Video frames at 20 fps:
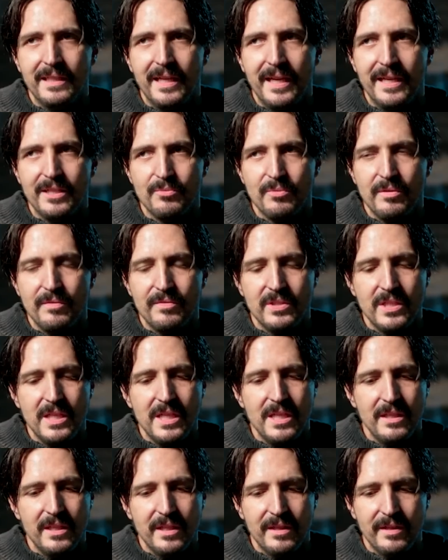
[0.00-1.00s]
As we've
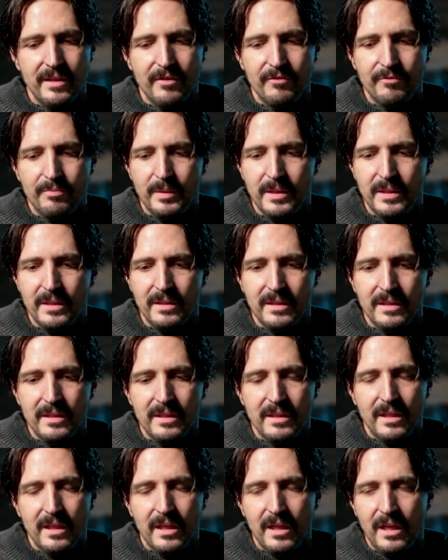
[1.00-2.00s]
seen, there have been
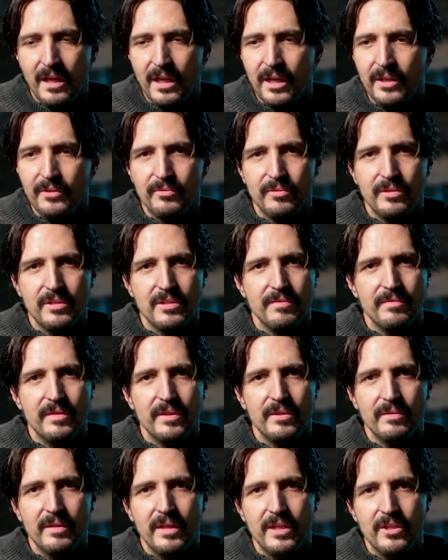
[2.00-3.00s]
hundreds of
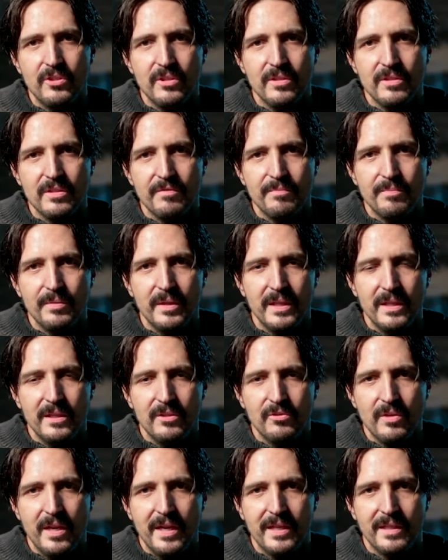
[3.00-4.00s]
iterations of
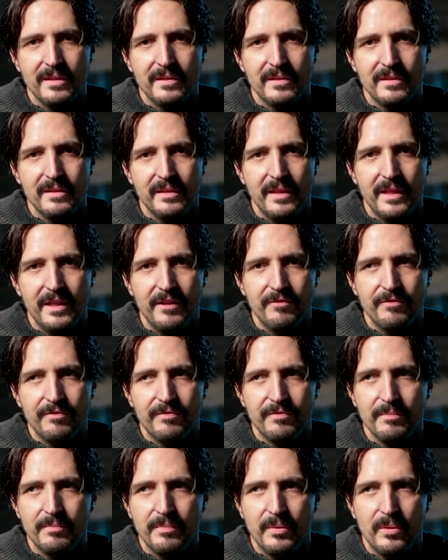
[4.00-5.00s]
bringing Dracula to life,
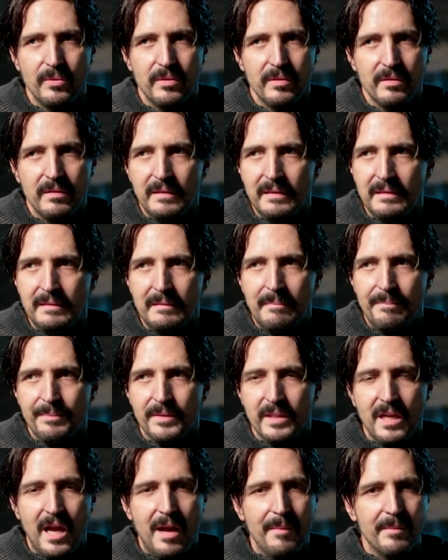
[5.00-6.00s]
from both
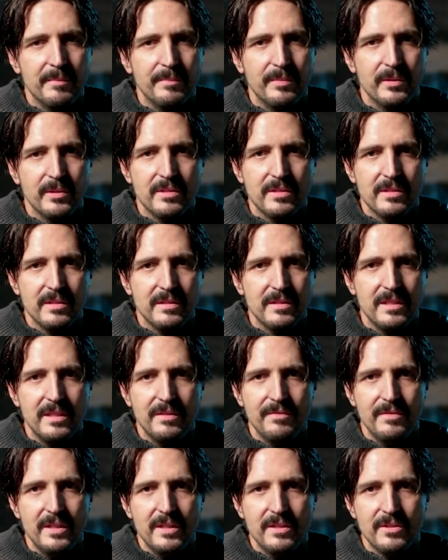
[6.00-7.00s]
comic books to T
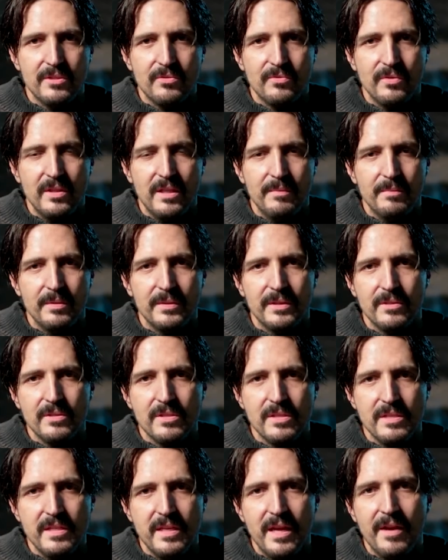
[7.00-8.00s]
V to screen, but
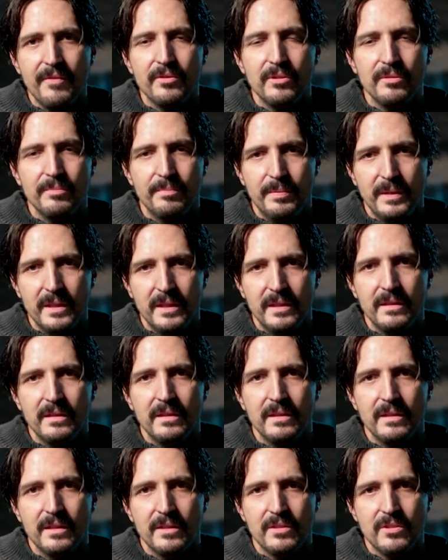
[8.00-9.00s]
there's never been
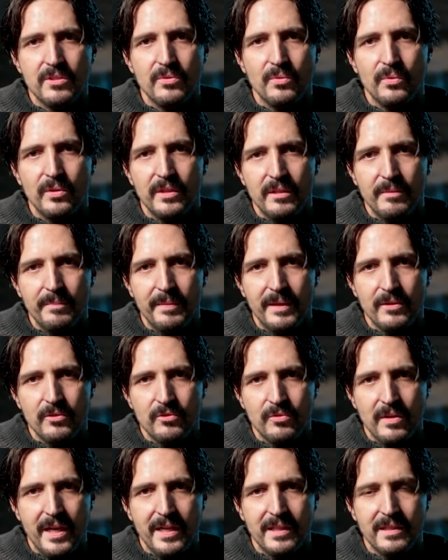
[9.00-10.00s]
a story about
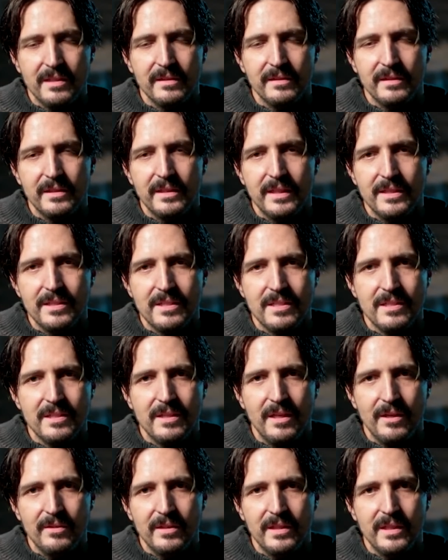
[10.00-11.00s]
Dracula as
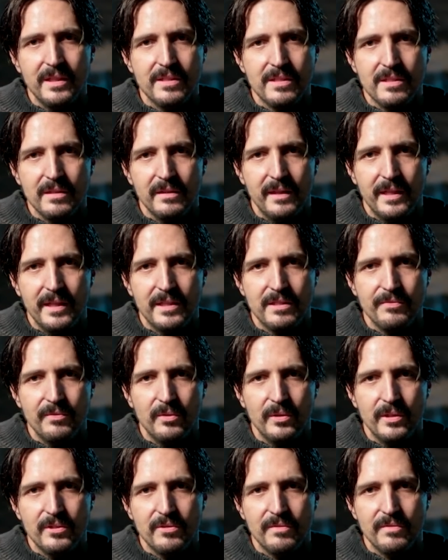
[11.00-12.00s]
scary as The Last
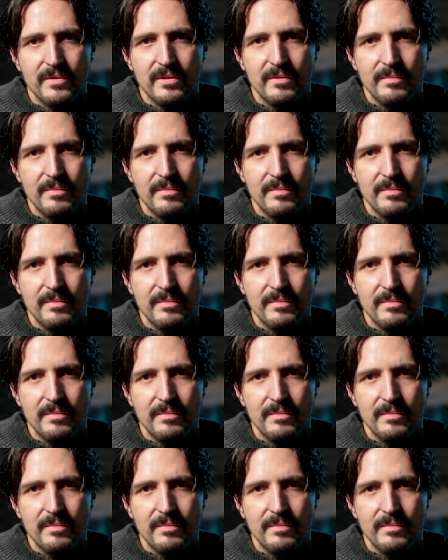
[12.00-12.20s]
Voyage of the